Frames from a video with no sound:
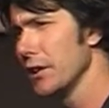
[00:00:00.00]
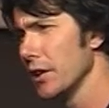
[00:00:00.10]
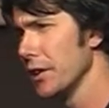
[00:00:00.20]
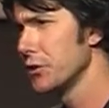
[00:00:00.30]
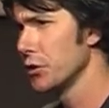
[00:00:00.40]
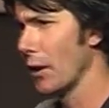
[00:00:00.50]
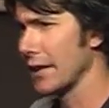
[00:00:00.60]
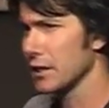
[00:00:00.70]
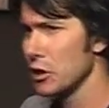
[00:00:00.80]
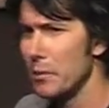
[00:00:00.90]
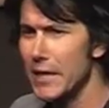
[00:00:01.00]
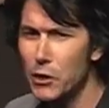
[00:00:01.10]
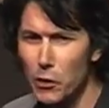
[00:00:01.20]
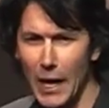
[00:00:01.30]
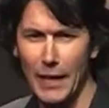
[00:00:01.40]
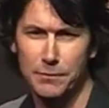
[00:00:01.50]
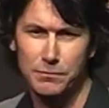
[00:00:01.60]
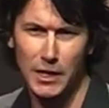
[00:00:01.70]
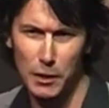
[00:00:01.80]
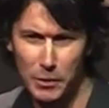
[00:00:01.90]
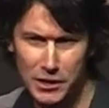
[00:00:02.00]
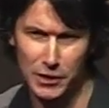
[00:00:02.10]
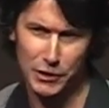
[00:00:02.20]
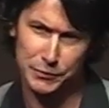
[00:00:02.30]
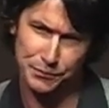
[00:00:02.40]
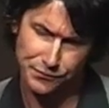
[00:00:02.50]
need to actually be good at in business.